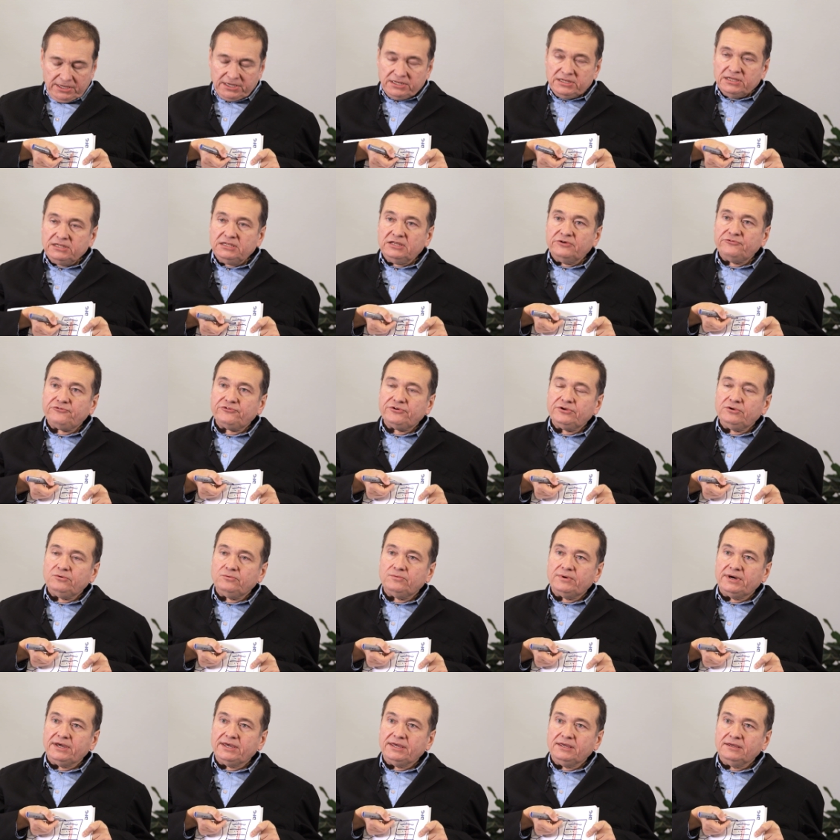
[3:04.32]
in a
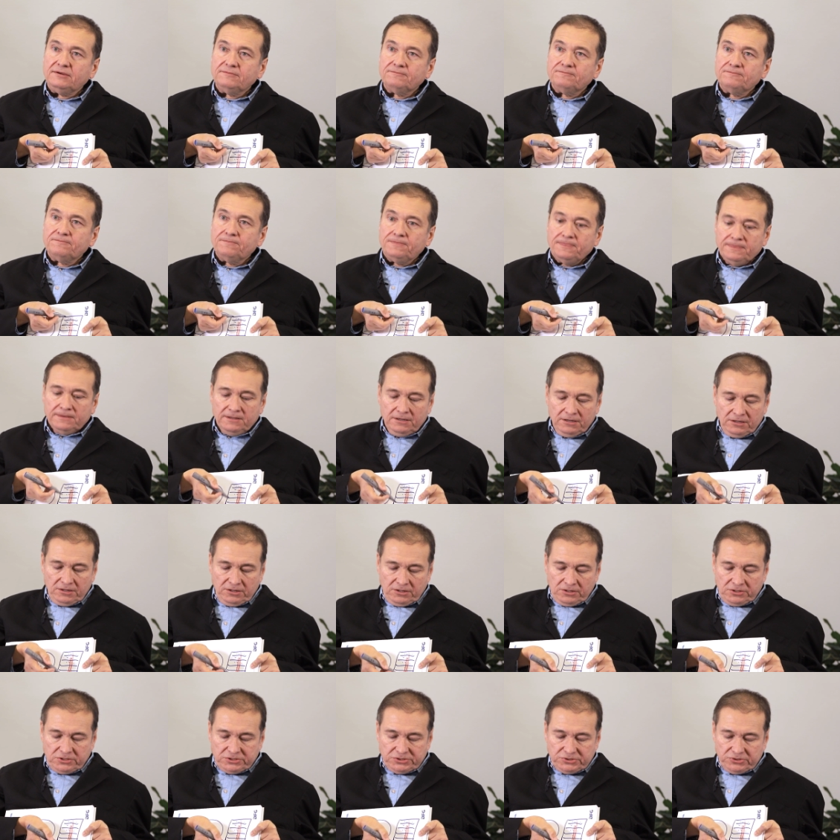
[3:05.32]
different way.
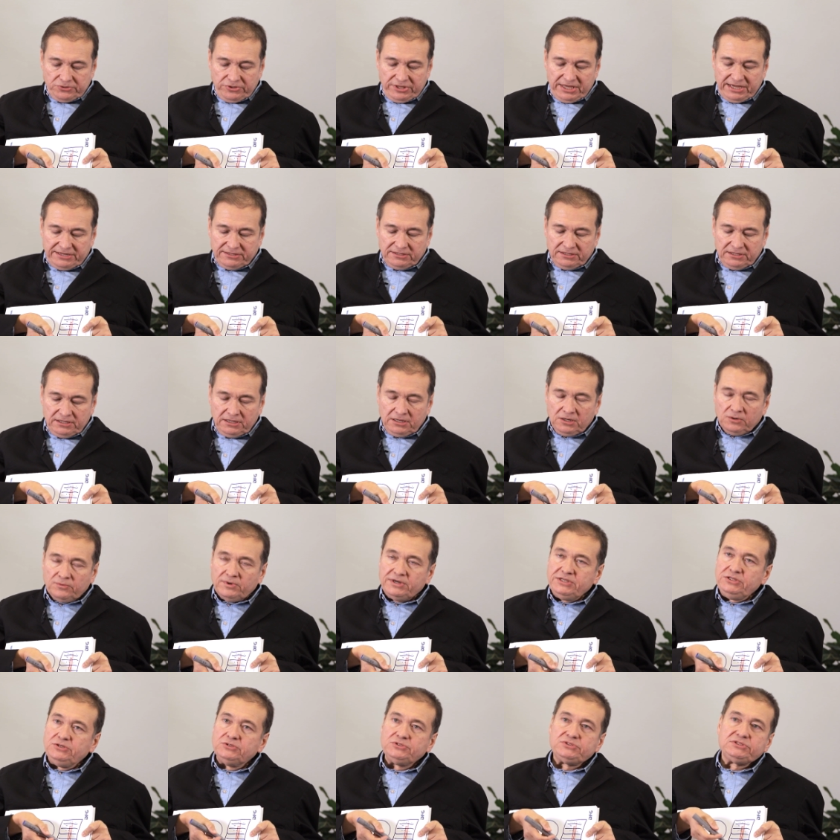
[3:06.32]
So that
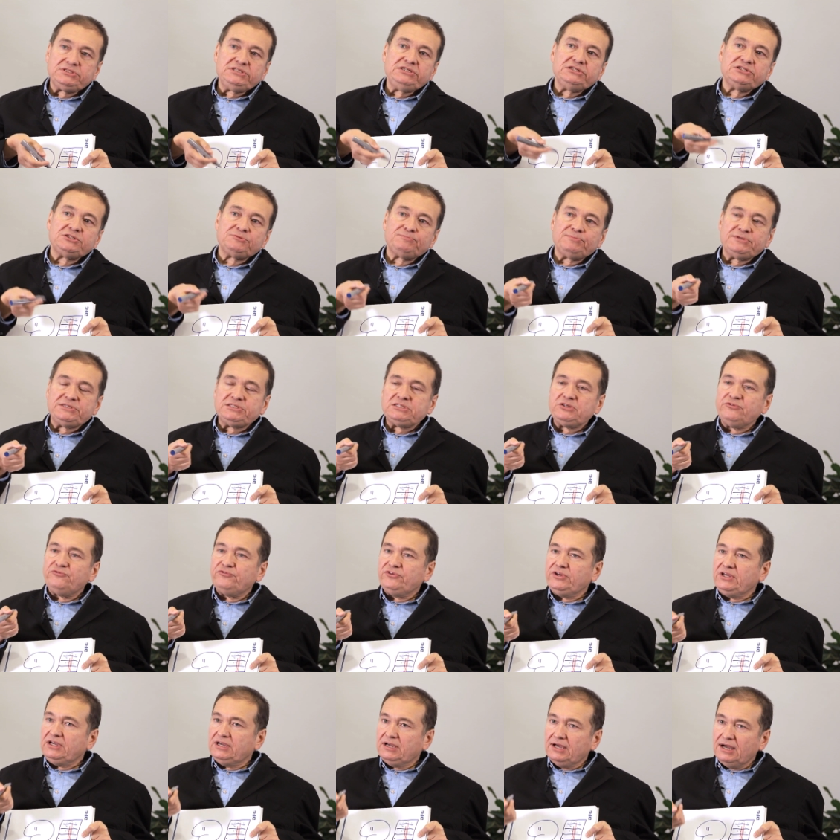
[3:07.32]
when you see a
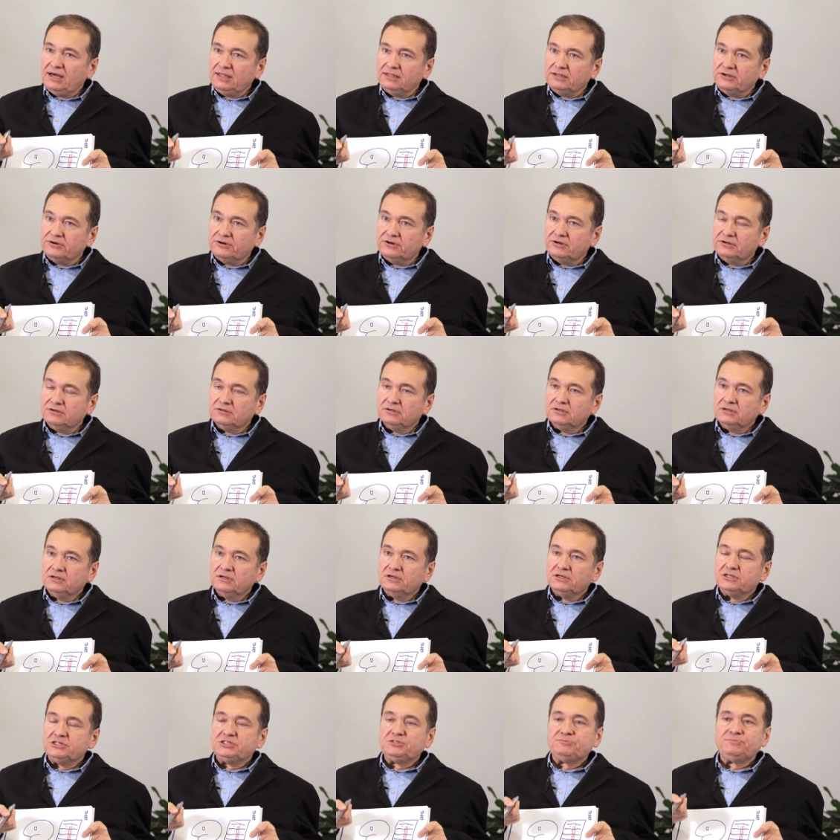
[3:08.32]
specific color,
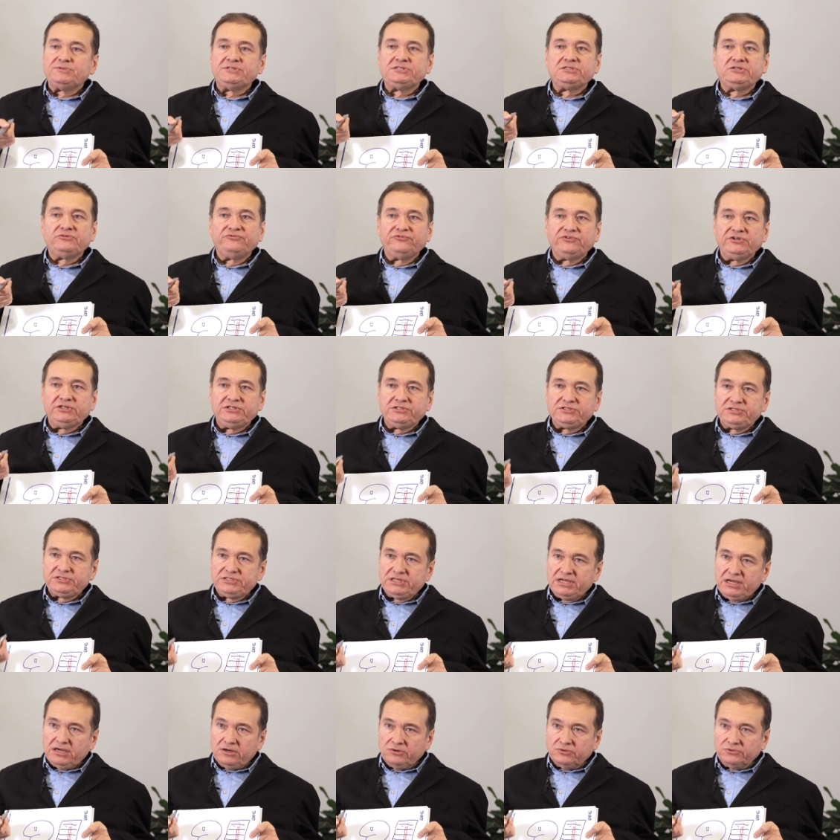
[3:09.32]
a specific
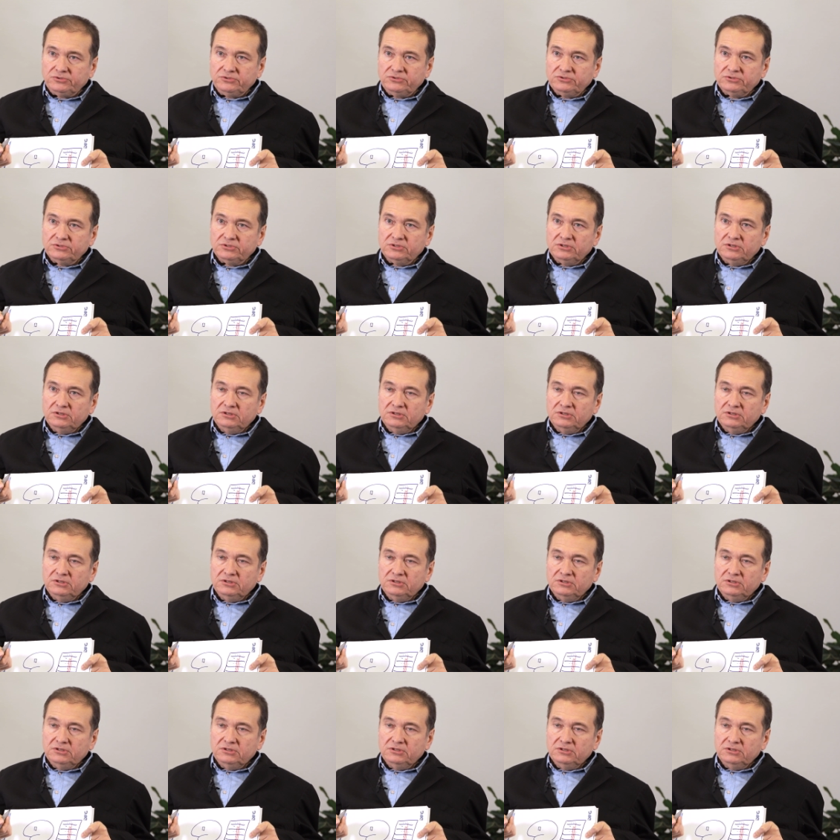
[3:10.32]
sound,